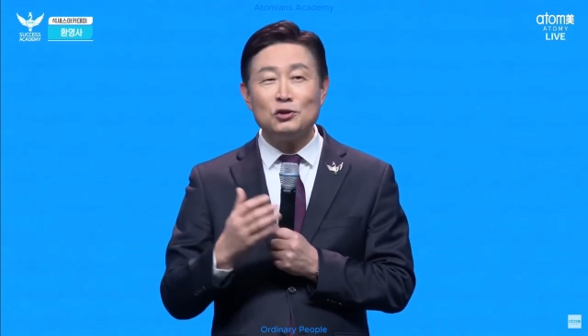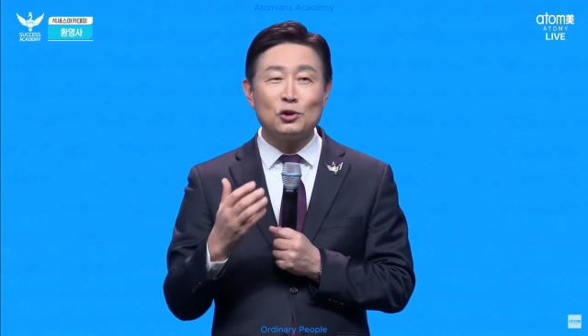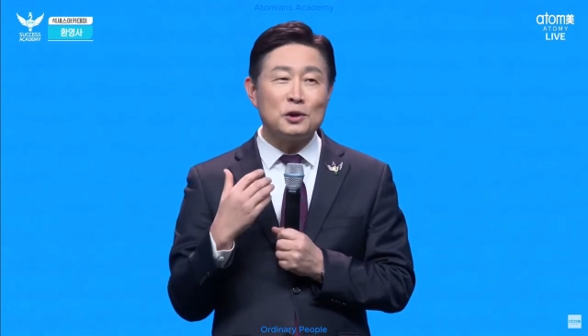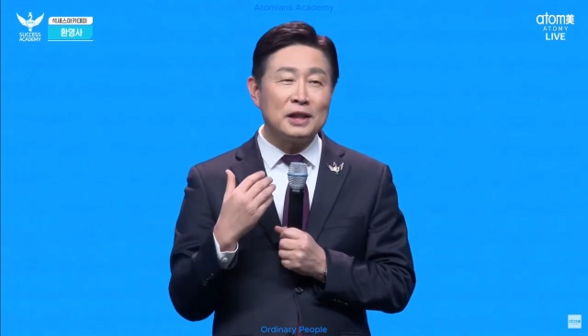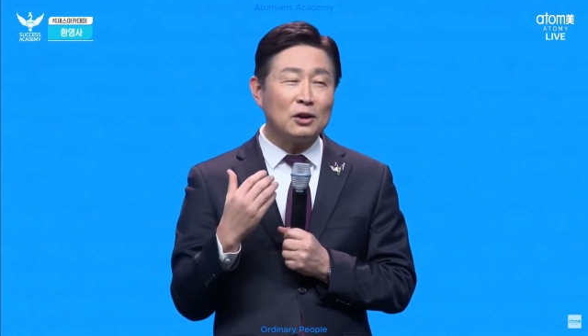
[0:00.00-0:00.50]

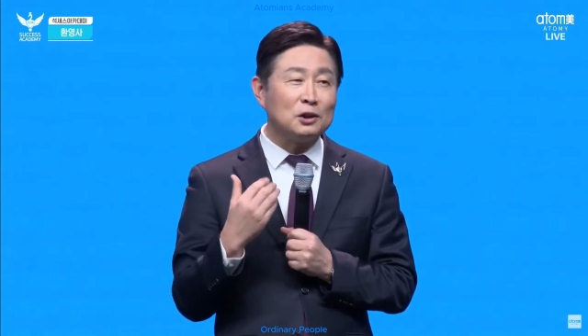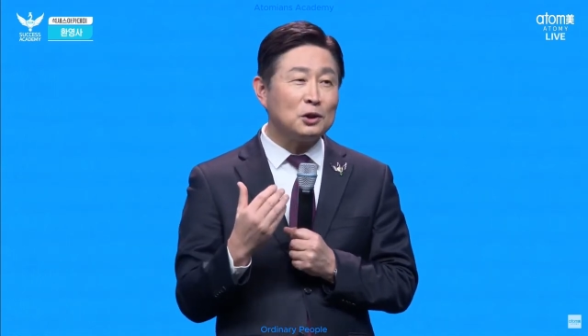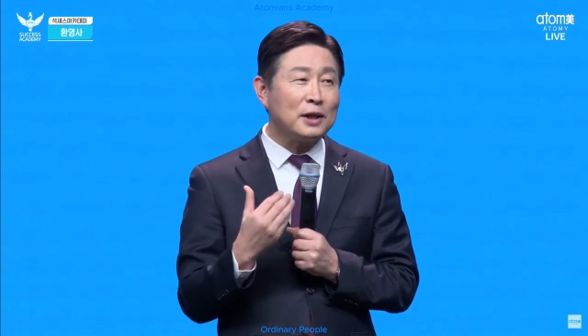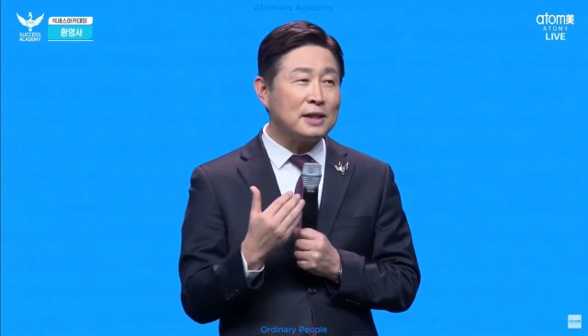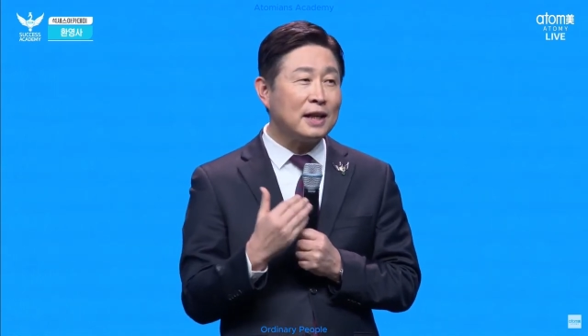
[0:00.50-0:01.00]
lecture
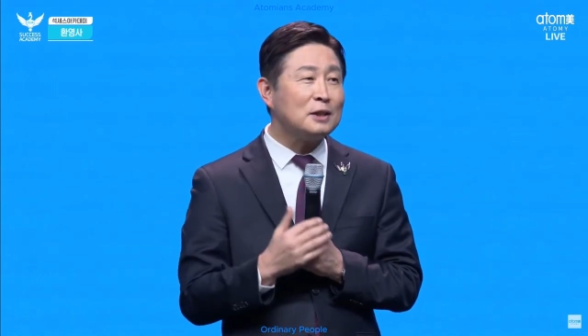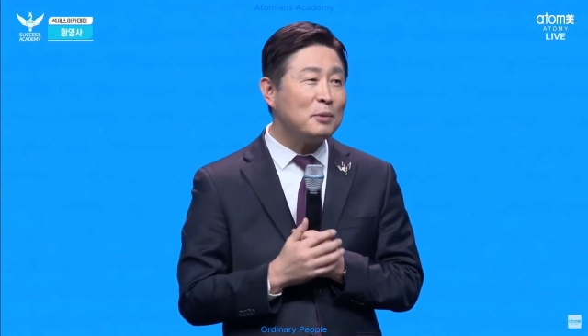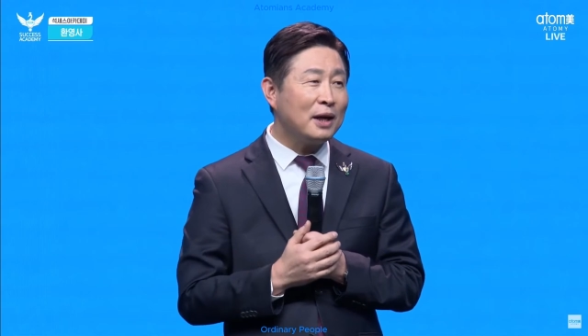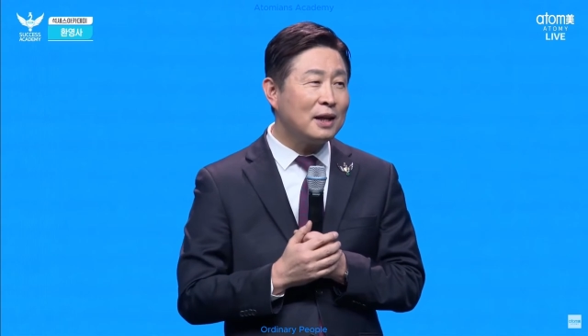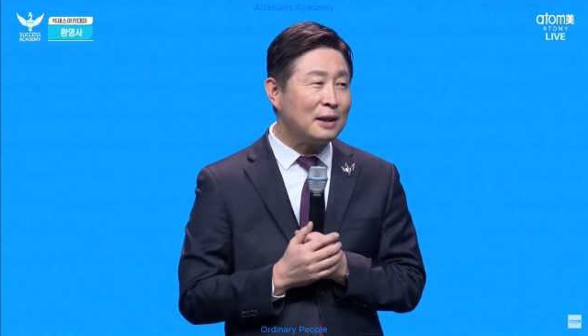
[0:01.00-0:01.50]
taught
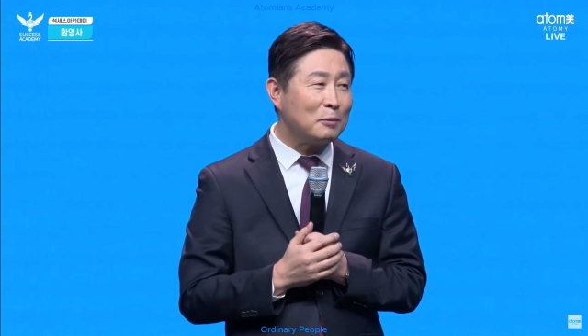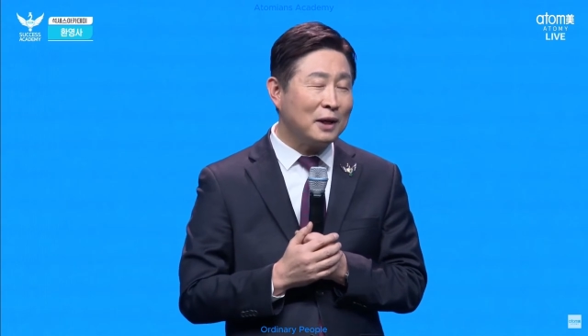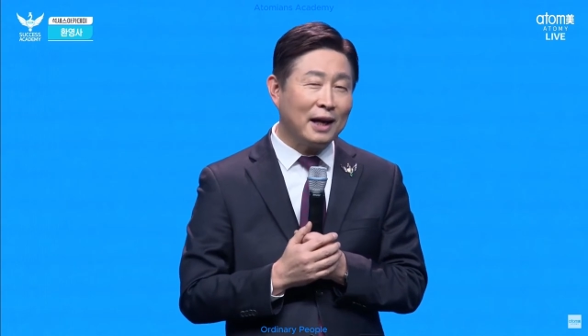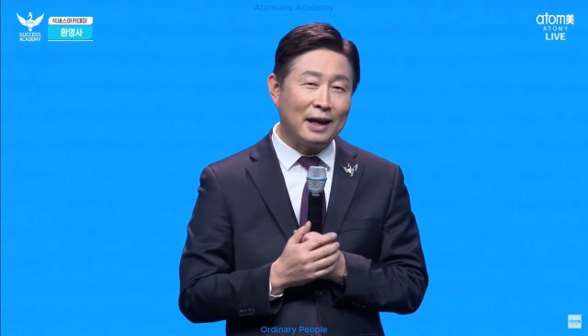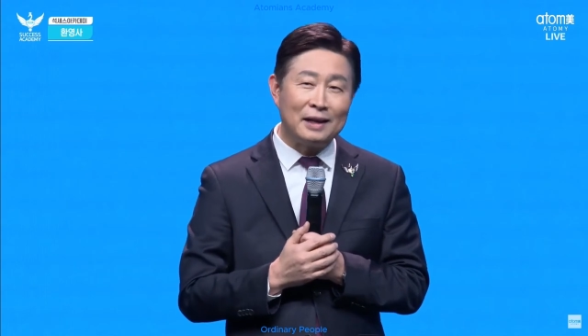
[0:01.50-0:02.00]

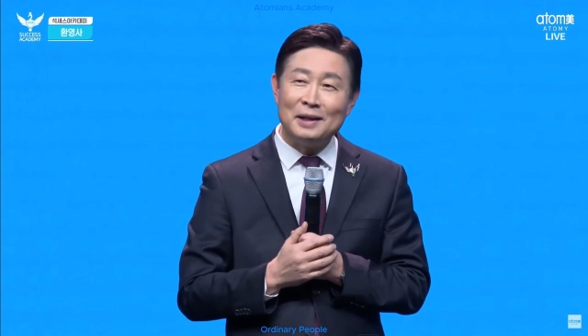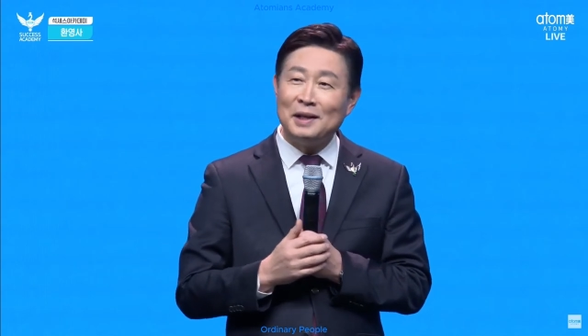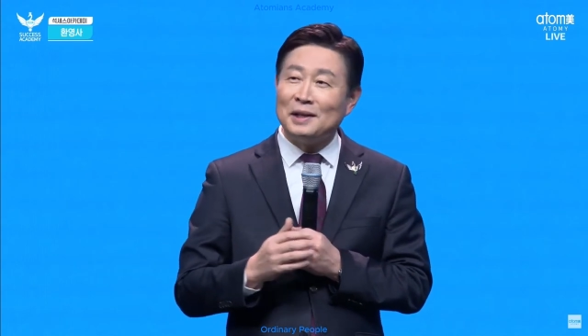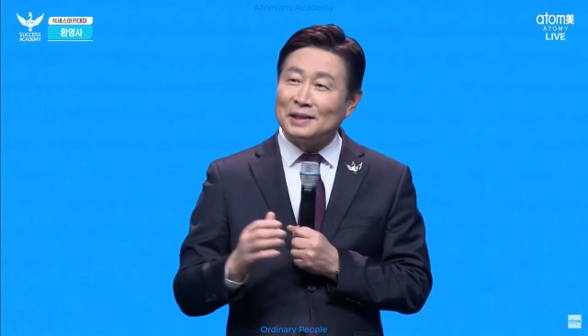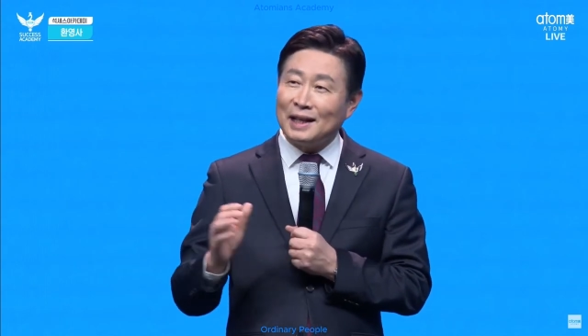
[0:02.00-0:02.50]

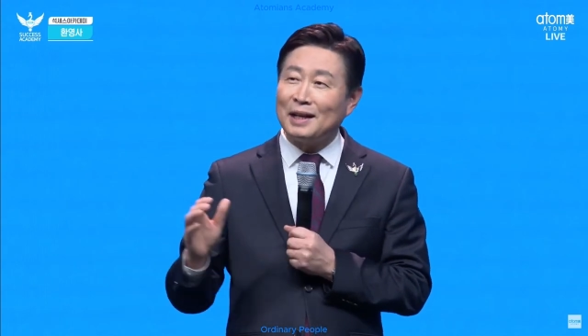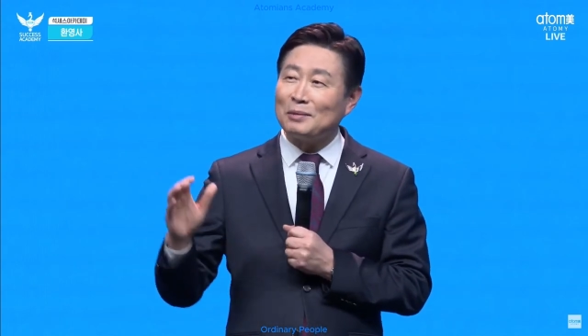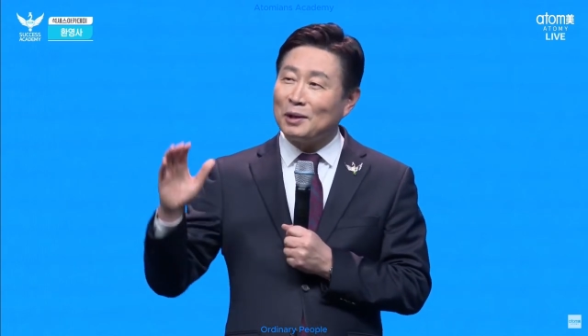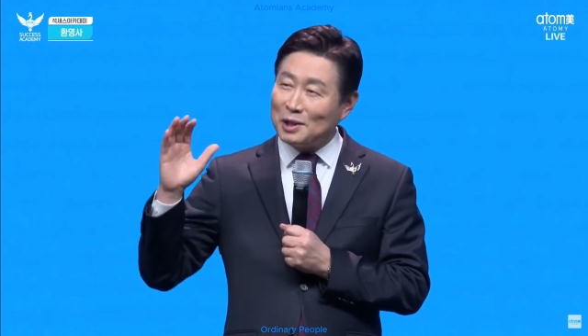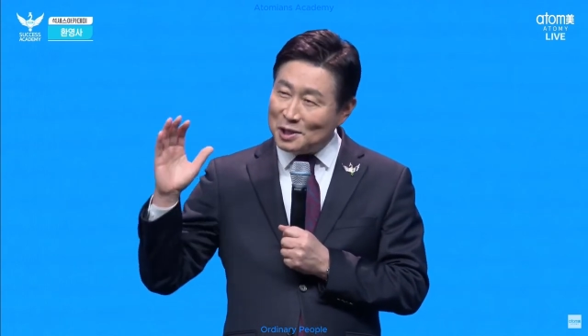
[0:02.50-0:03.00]
me
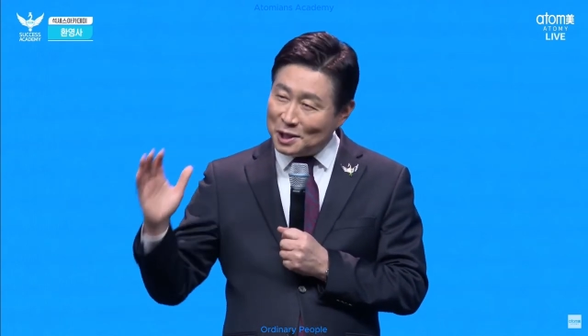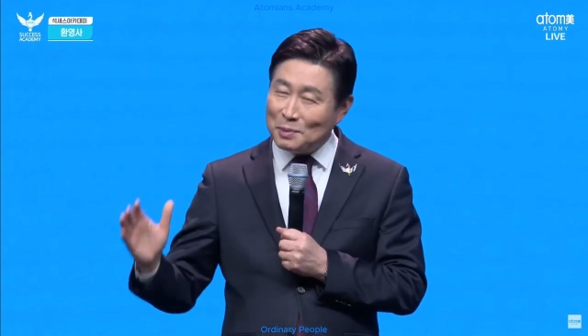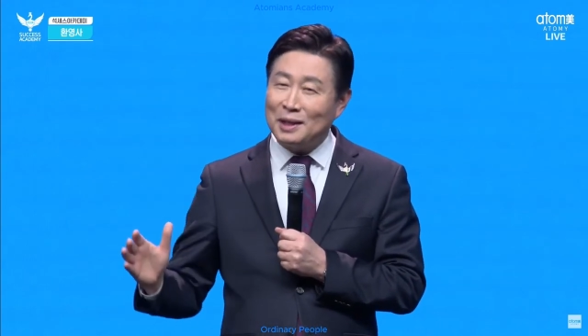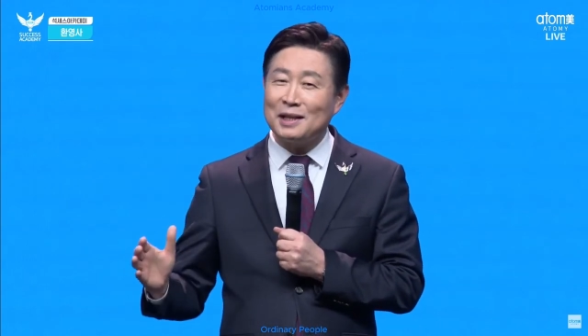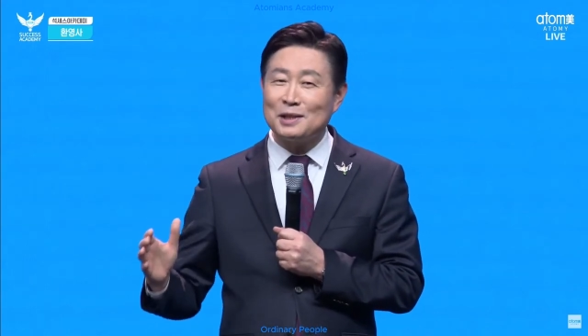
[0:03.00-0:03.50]

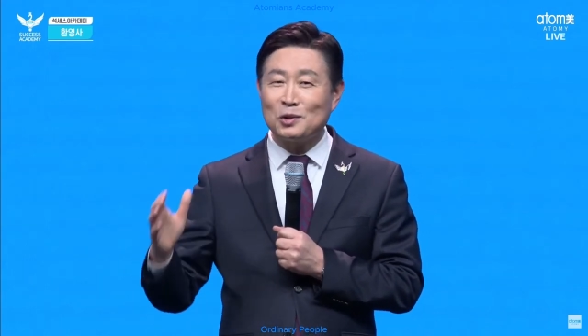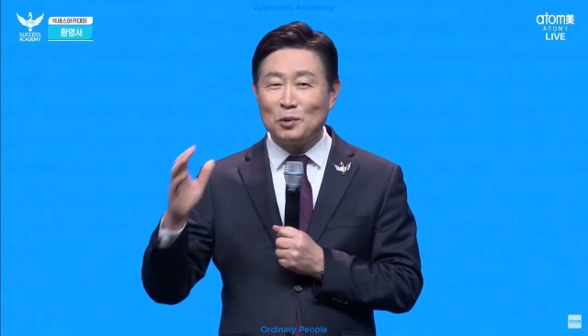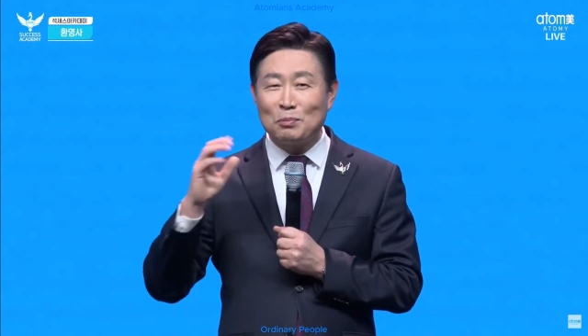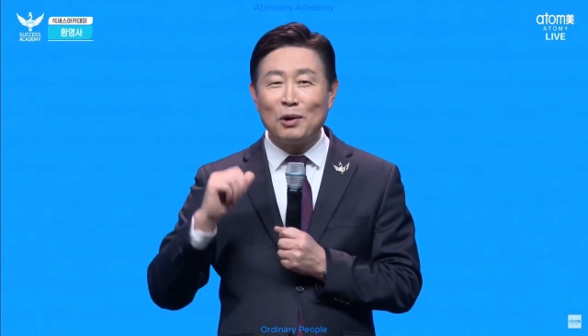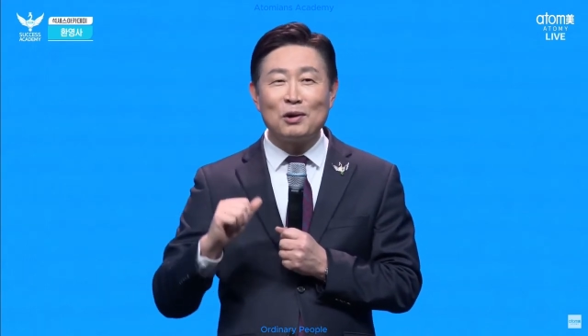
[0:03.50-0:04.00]
new
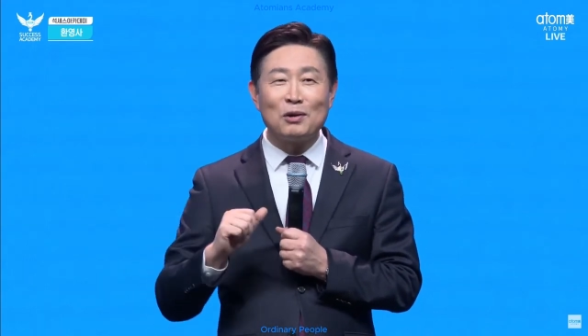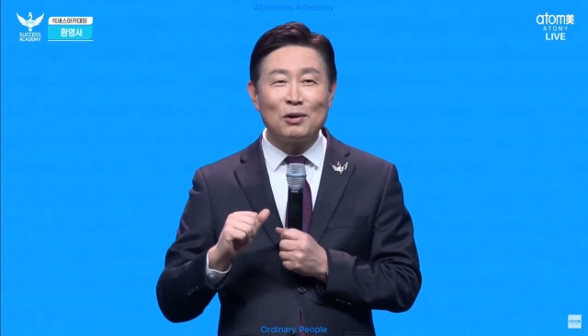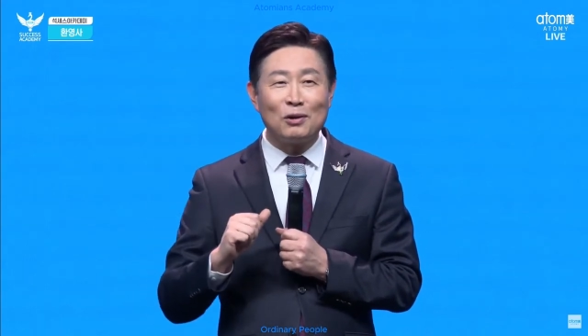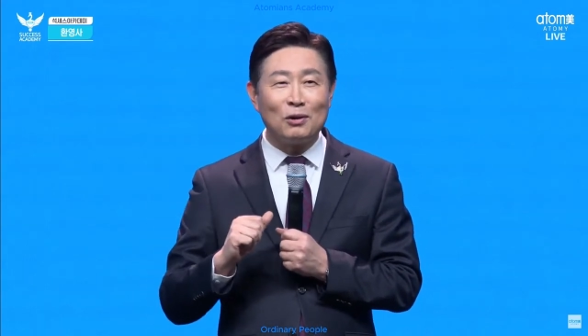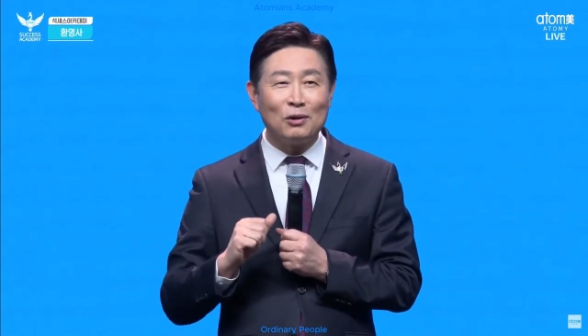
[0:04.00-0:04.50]
way to earn
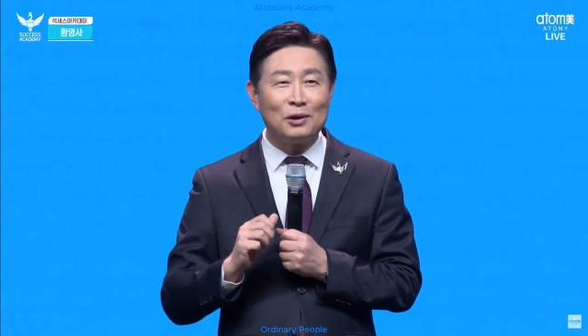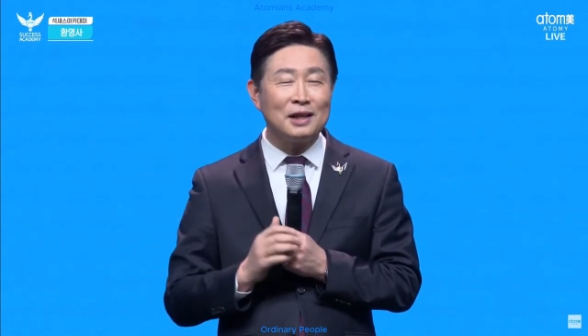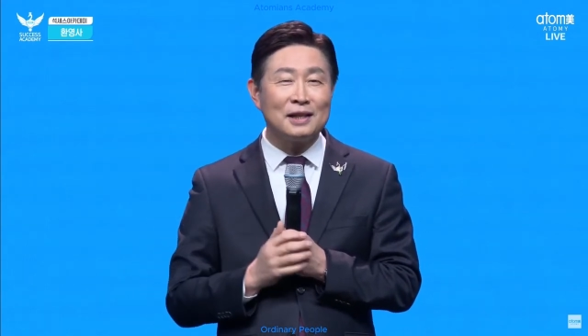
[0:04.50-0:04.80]
money.